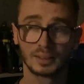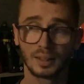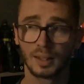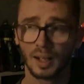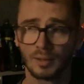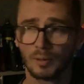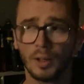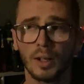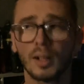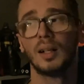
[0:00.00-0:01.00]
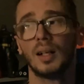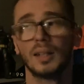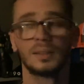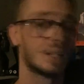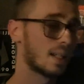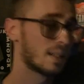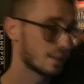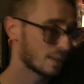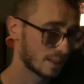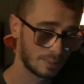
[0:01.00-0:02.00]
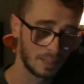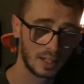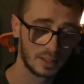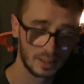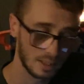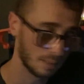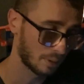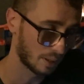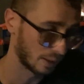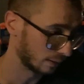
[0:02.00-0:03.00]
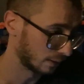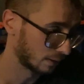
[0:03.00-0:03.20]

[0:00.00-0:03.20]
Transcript: a lot of work. It's not nearly as bad as the airplanes.